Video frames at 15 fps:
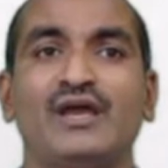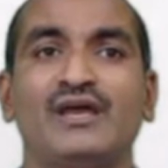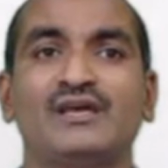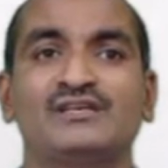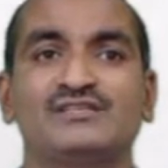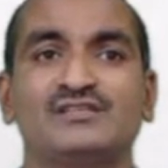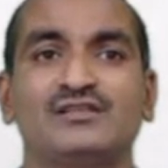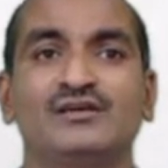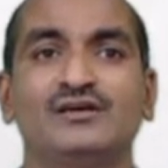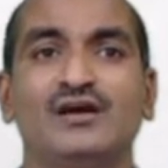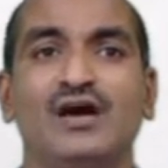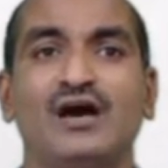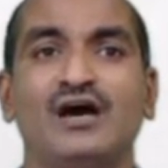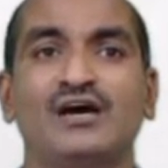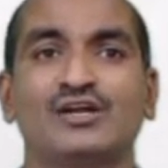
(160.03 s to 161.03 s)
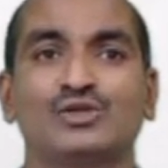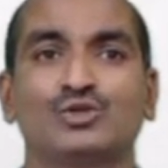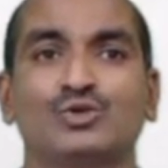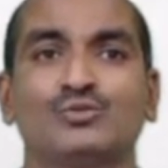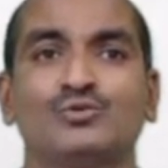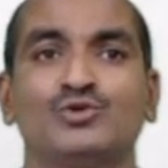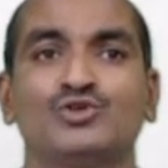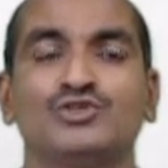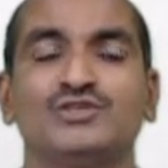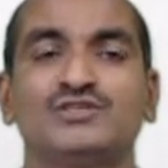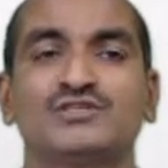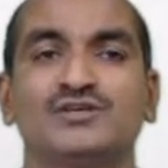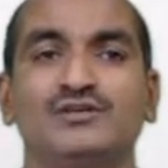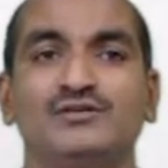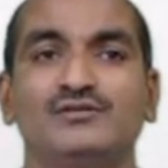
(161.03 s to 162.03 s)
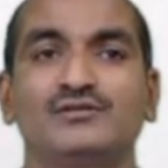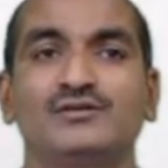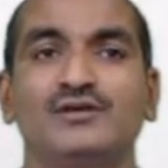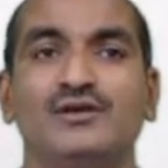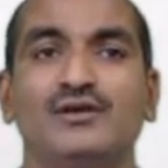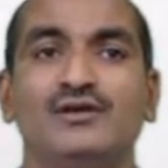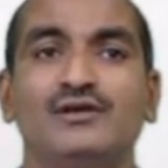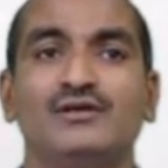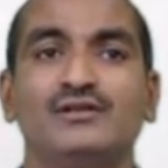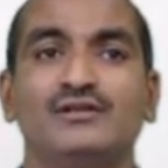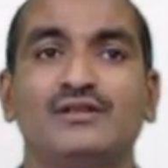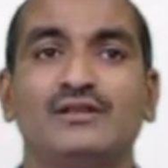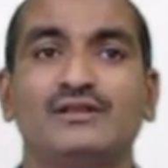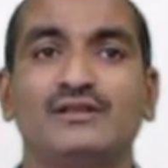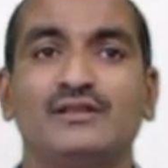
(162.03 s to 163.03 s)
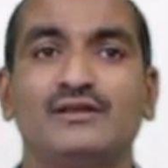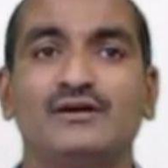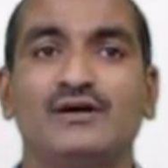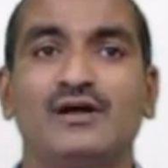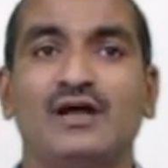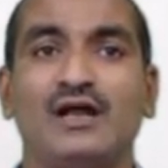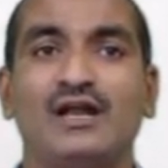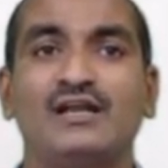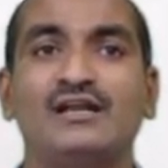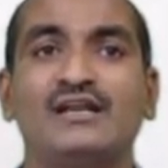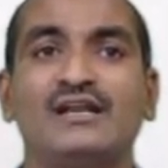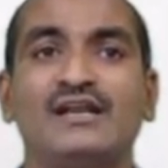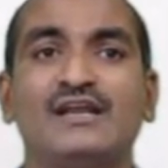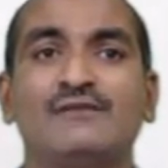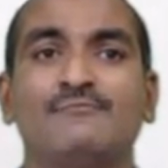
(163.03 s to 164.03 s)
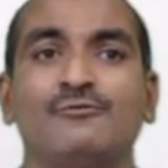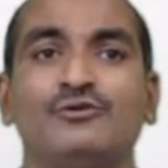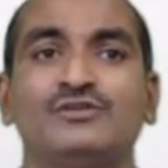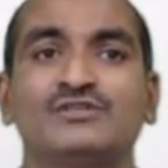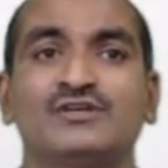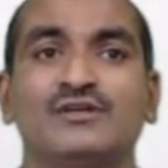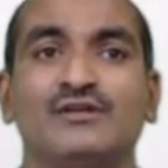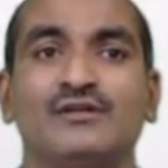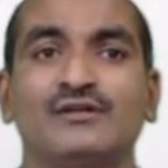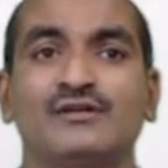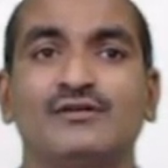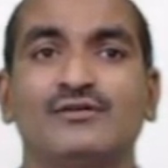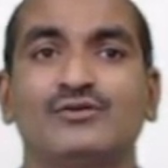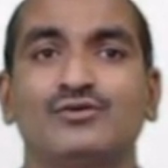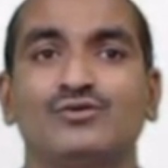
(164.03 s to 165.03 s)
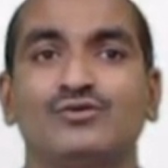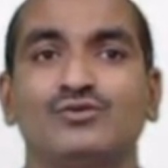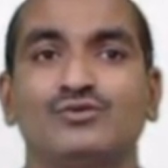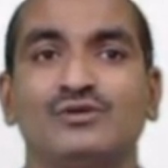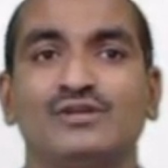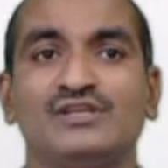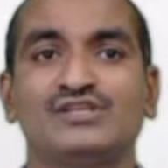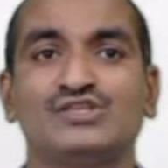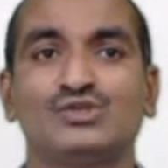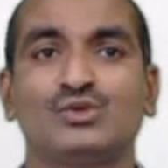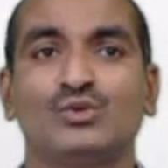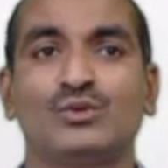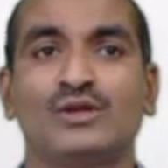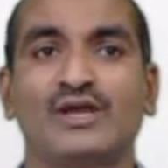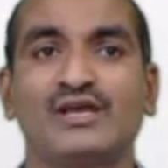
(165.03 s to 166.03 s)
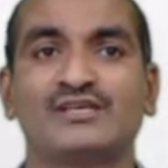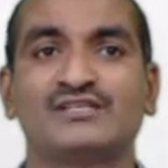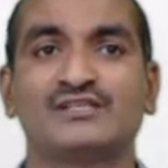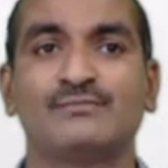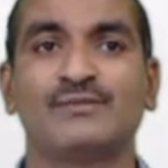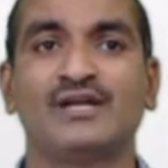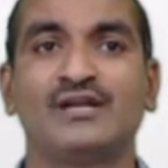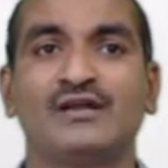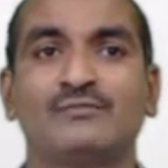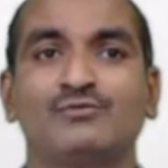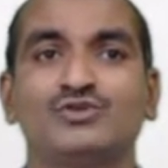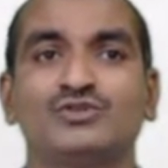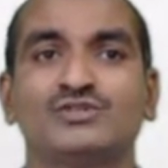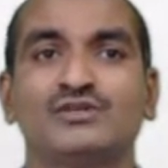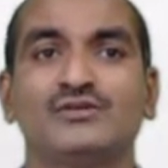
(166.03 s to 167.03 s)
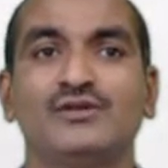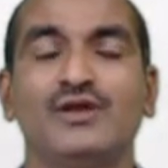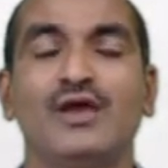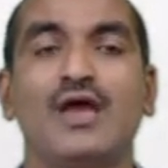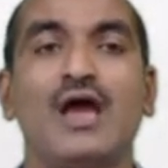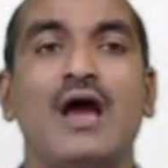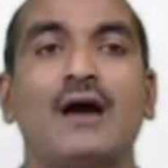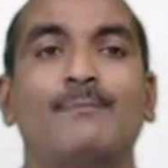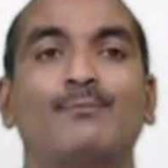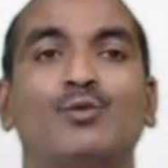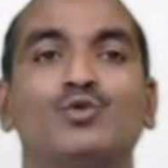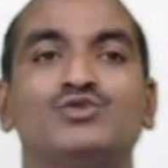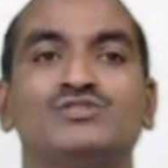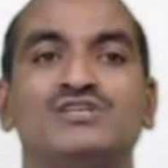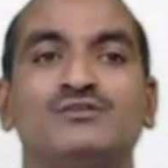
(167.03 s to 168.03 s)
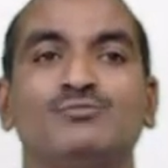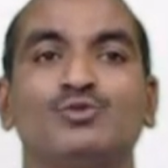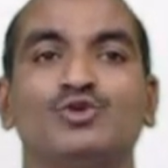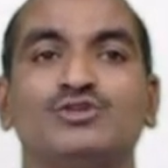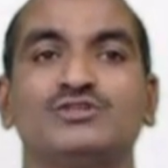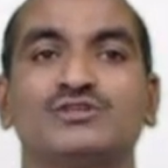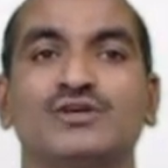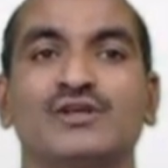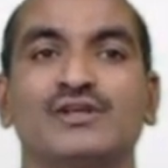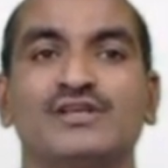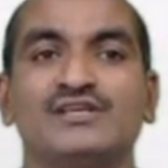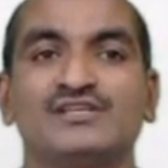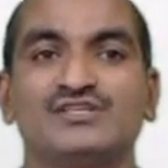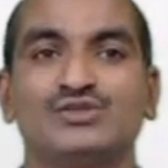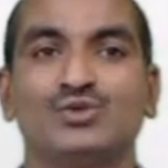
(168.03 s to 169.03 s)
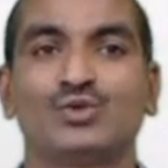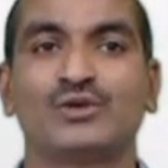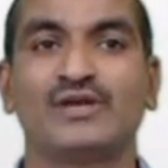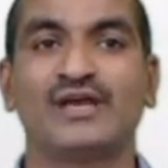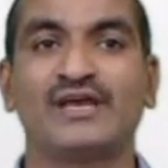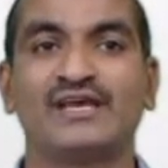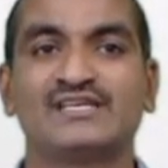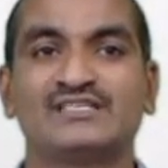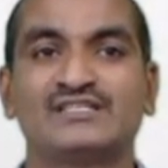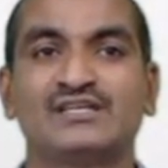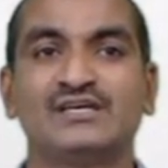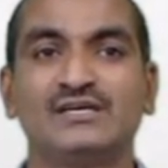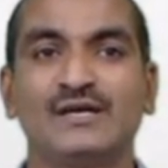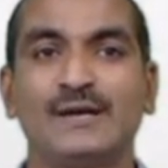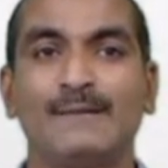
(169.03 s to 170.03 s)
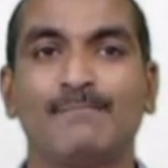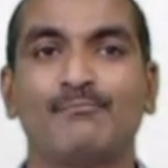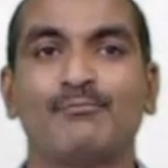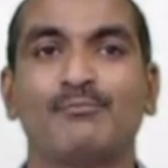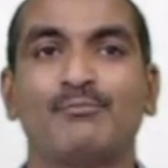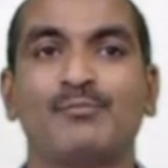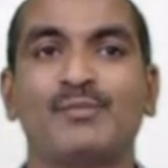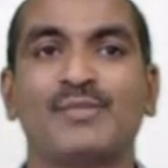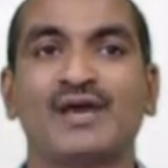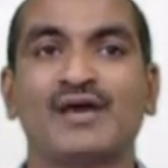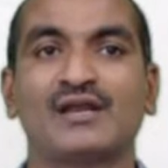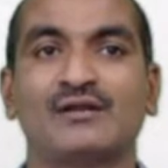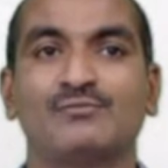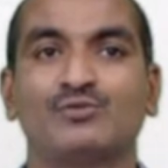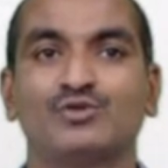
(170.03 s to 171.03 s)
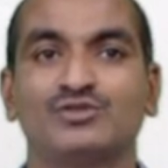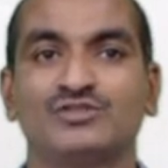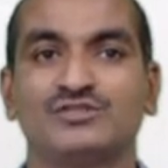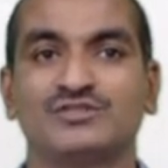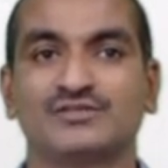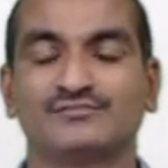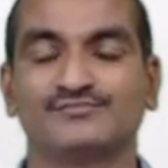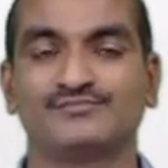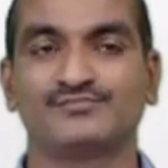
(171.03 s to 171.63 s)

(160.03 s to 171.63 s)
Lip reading: as the ortho position. The alternate position is known as the meta position. Opposite position is known as the para position.